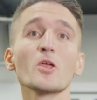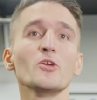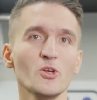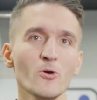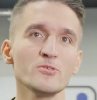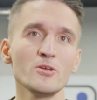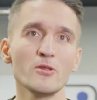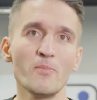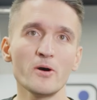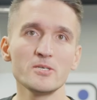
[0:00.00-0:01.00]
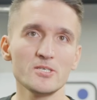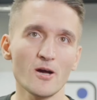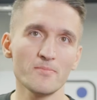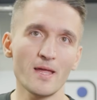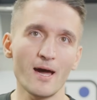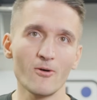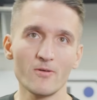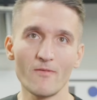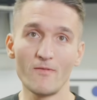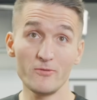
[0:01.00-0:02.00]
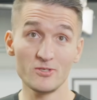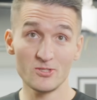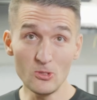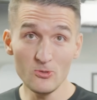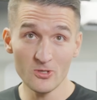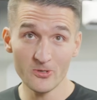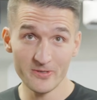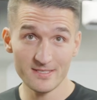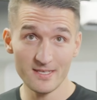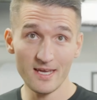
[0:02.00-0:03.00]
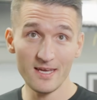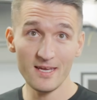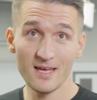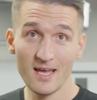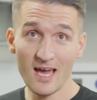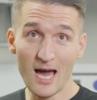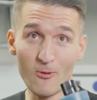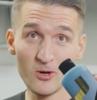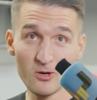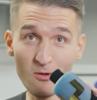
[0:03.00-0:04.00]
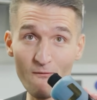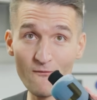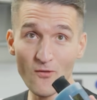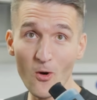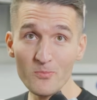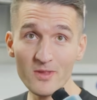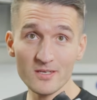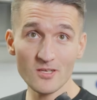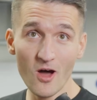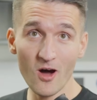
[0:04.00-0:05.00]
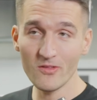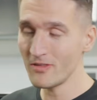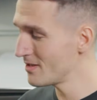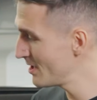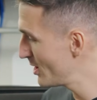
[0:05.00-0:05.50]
You go into the body shop. Now, very soon you're going to see how we're going to foam this on